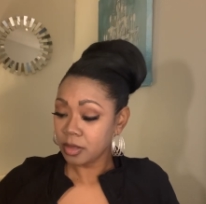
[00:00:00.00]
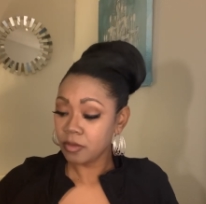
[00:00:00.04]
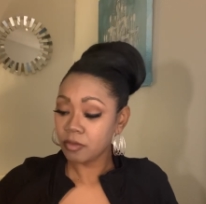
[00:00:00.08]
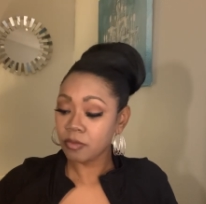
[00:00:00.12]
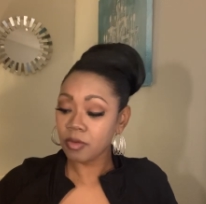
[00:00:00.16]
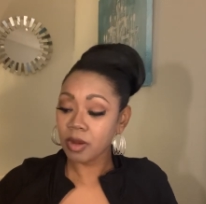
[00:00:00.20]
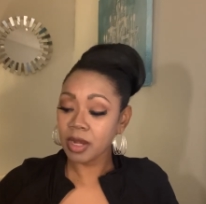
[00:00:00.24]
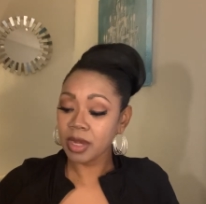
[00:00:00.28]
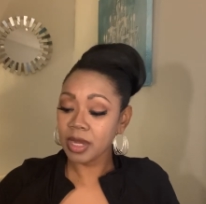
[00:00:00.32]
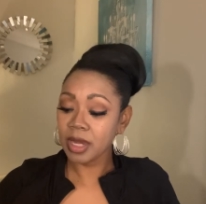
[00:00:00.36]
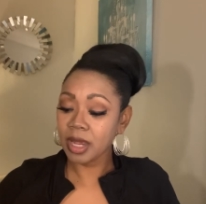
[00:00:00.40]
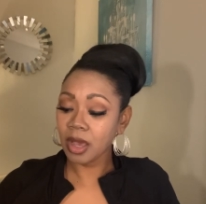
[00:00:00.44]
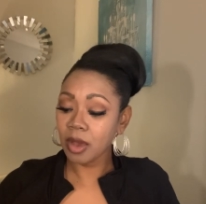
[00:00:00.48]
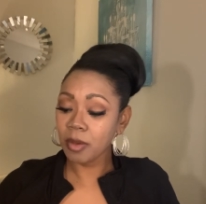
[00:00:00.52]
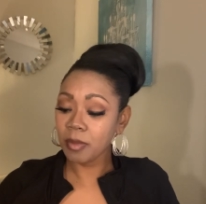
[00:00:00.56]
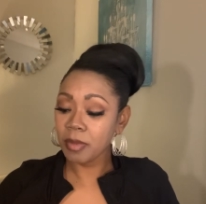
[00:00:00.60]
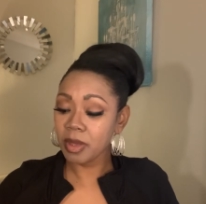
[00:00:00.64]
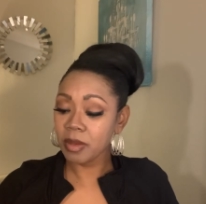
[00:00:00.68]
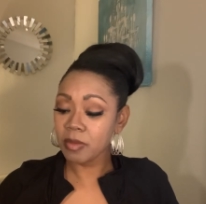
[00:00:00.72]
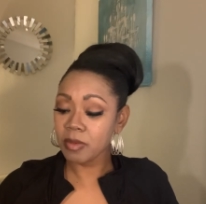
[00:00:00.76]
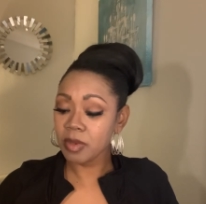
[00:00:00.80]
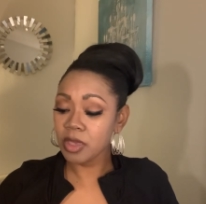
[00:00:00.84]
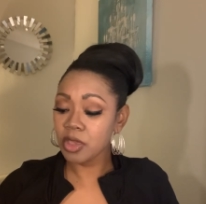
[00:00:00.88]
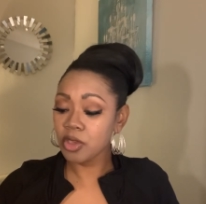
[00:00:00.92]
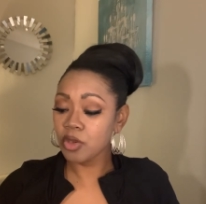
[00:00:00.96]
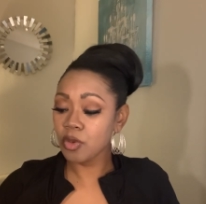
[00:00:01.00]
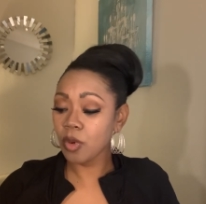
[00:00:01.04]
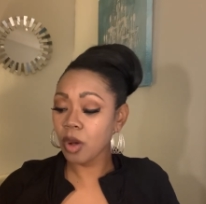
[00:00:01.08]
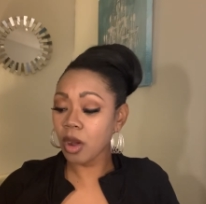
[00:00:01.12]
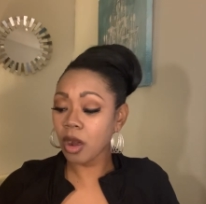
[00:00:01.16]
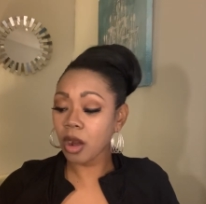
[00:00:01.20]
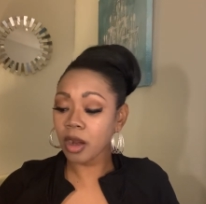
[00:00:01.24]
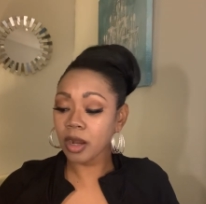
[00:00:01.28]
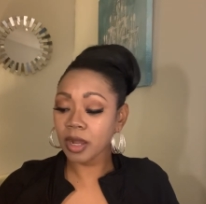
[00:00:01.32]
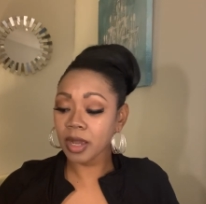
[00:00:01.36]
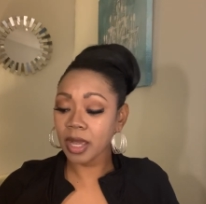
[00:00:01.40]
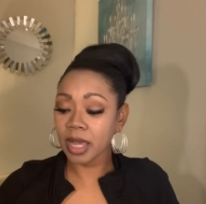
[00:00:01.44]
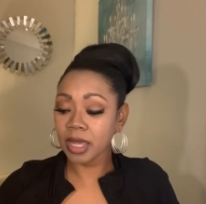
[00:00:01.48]
Right now, maybe you
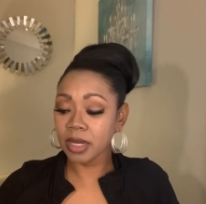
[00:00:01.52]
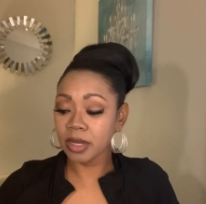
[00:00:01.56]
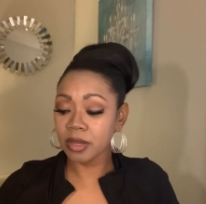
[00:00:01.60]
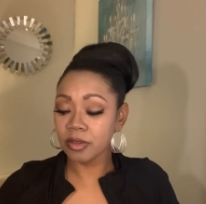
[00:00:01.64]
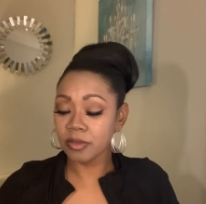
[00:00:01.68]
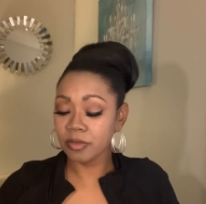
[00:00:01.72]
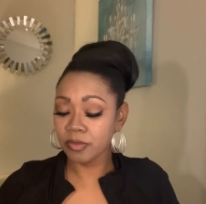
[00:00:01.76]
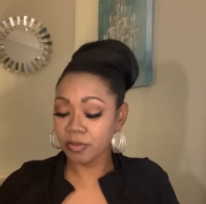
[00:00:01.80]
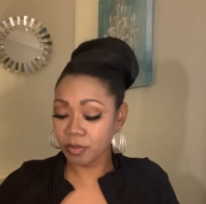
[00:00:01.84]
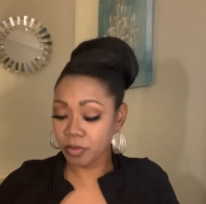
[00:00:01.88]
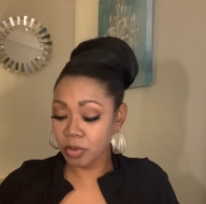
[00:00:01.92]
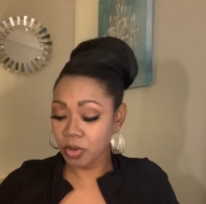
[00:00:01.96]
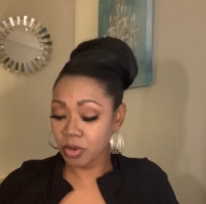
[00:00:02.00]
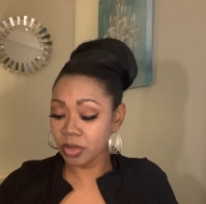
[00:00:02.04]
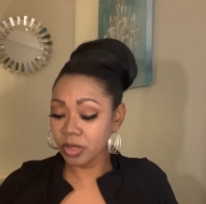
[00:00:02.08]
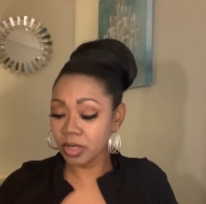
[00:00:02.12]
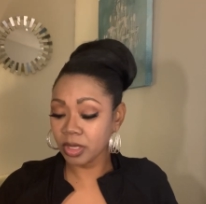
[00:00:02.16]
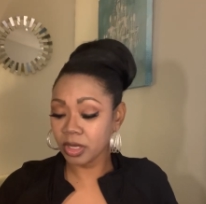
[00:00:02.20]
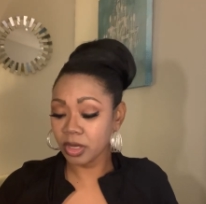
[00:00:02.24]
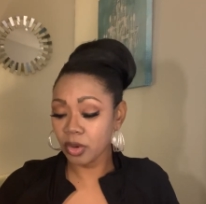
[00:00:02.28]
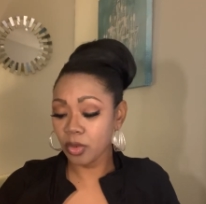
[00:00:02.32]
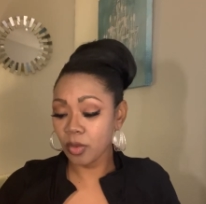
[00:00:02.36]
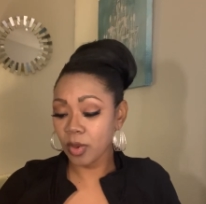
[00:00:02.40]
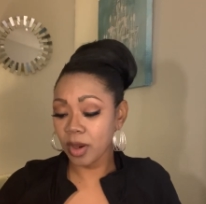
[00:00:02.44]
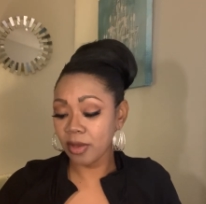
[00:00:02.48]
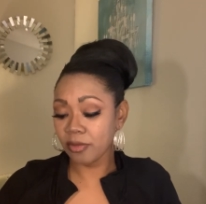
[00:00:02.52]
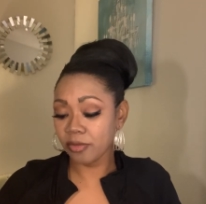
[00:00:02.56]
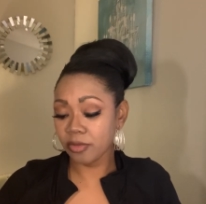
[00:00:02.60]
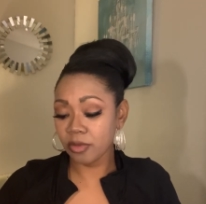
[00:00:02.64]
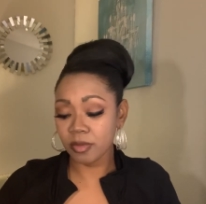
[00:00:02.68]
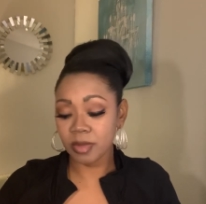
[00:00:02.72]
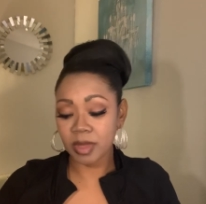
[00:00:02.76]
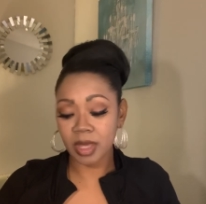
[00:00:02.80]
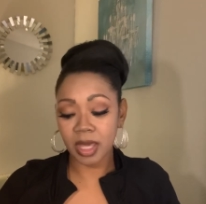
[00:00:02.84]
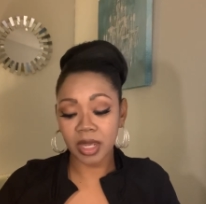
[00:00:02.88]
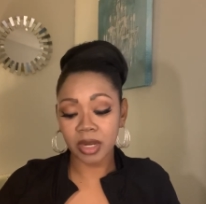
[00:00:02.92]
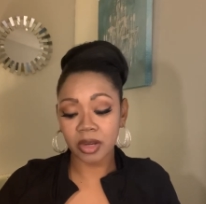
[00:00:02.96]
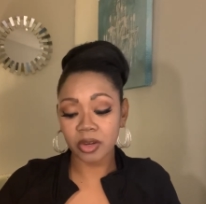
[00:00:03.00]
are kind of pulling away from
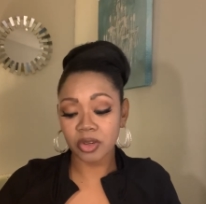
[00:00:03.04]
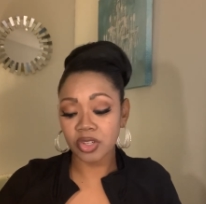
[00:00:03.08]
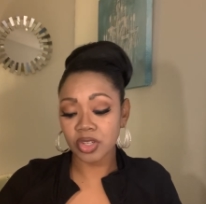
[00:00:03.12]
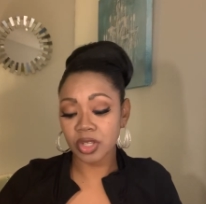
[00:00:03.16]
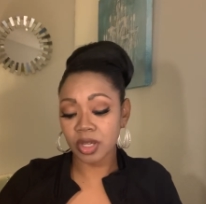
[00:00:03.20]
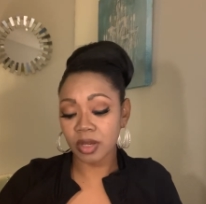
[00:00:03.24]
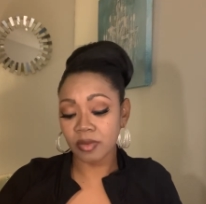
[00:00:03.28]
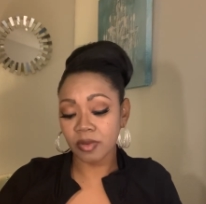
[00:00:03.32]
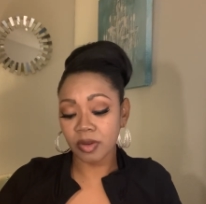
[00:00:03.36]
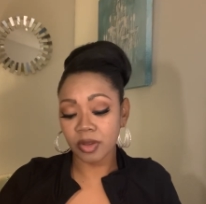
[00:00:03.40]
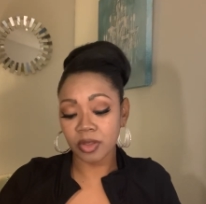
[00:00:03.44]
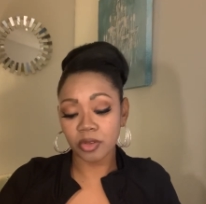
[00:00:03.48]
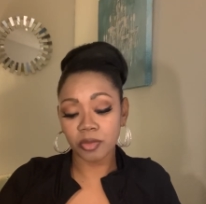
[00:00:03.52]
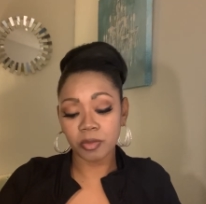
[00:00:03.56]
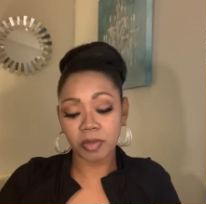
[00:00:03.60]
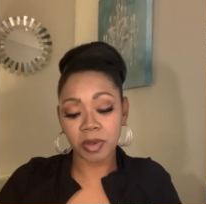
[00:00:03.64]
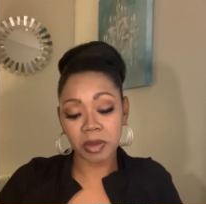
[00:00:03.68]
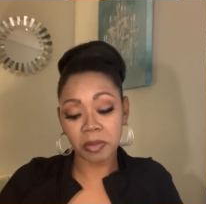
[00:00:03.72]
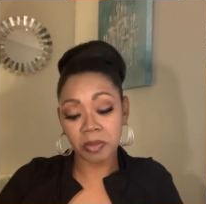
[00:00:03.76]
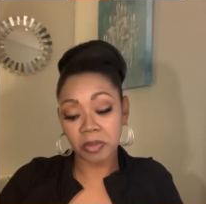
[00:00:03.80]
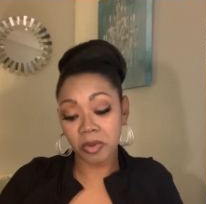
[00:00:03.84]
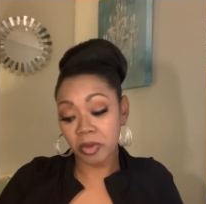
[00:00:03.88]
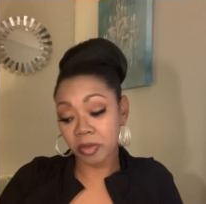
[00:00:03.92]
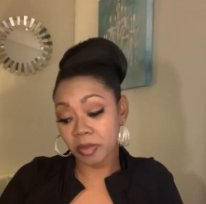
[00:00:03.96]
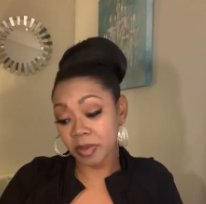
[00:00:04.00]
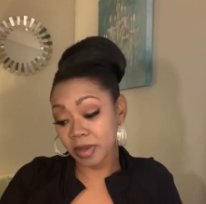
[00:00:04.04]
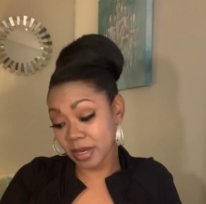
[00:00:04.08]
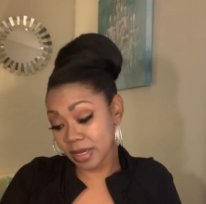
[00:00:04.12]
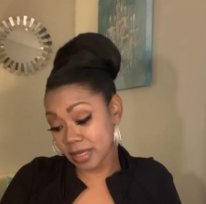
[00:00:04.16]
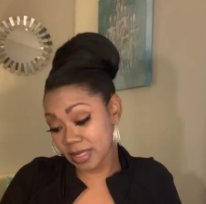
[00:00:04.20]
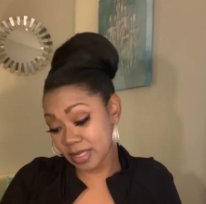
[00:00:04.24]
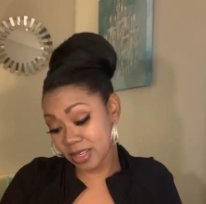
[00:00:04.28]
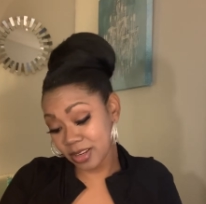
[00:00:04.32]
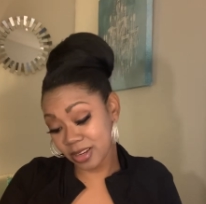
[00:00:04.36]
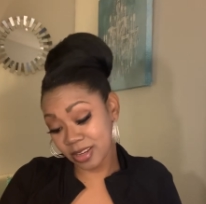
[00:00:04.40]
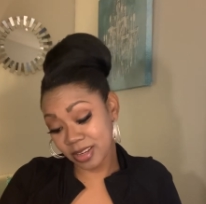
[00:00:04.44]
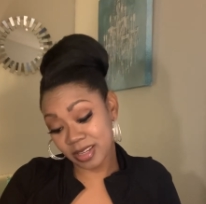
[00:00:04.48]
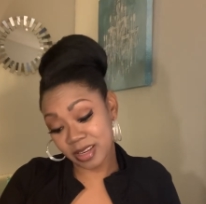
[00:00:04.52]
the energy of other people, because
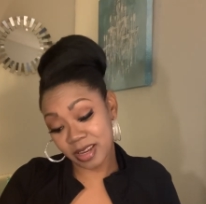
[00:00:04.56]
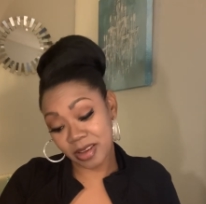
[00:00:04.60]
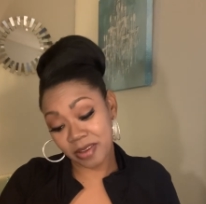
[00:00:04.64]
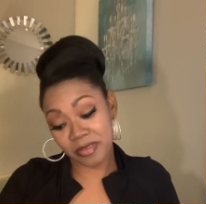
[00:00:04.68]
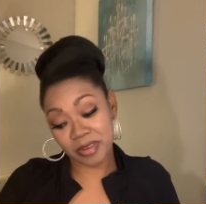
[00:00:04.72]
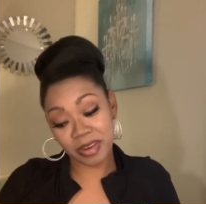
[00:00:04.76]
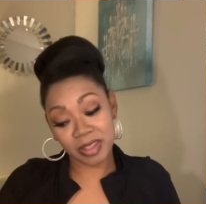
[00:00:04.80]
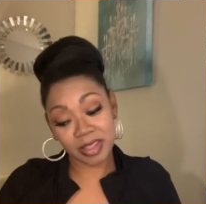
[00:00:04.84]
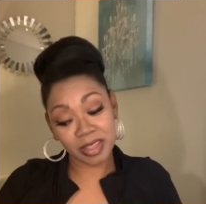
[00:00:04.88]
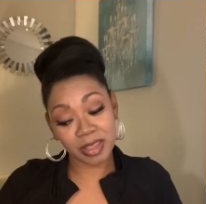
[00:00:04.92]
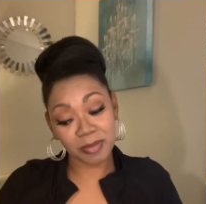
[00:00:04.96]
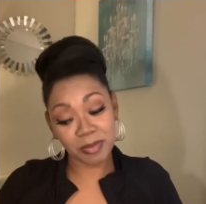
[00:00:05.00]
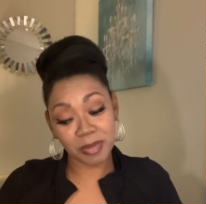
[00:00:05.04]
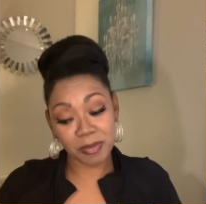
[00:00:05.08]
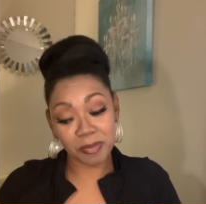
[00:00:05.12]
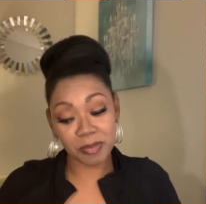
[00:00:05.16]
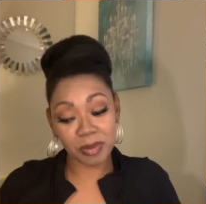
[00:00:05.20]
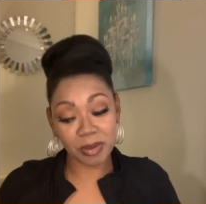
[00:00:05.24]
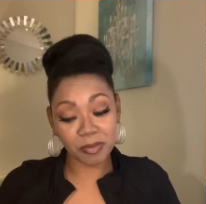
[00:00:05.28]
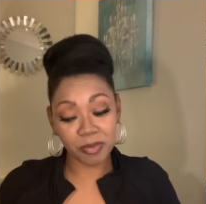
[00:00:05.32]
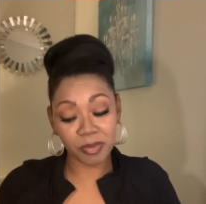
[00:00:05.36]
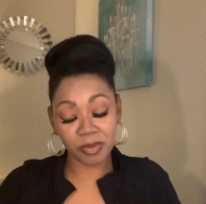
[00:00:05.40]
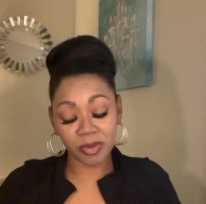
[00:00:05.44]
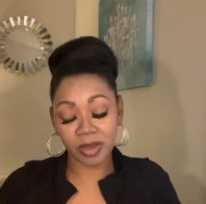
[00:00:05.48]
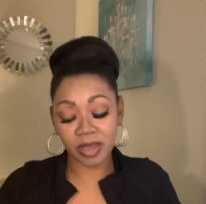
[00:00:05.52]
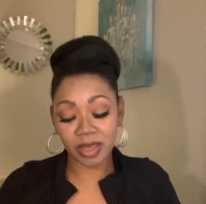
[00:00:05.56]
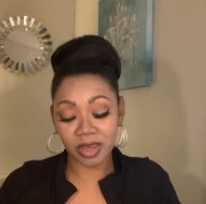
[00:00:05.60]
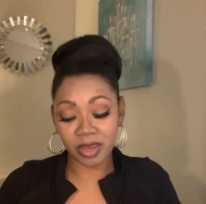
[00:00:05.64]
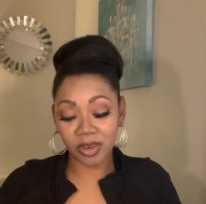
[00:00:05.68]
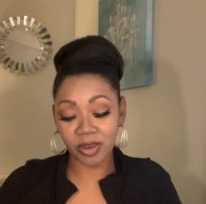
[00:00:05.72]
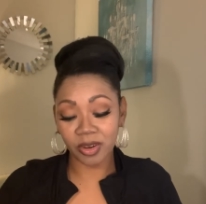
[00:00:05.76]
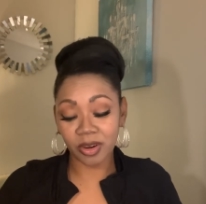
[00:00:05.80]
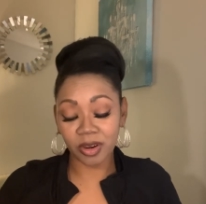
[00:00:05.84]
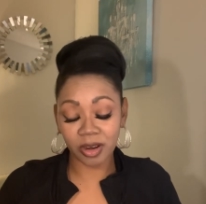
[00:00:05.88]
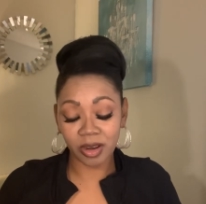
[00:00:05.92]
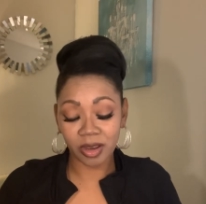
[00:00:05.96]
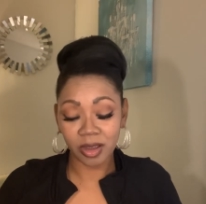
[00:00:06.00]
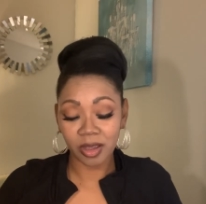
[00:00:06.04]
there could definitely be people in
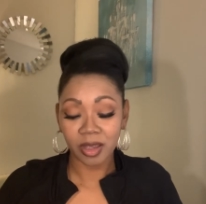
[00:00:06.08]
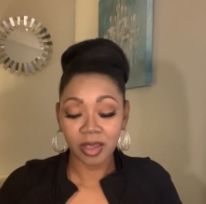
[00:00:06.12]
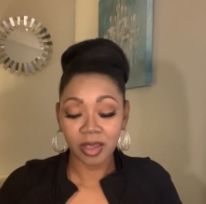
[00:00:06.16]
your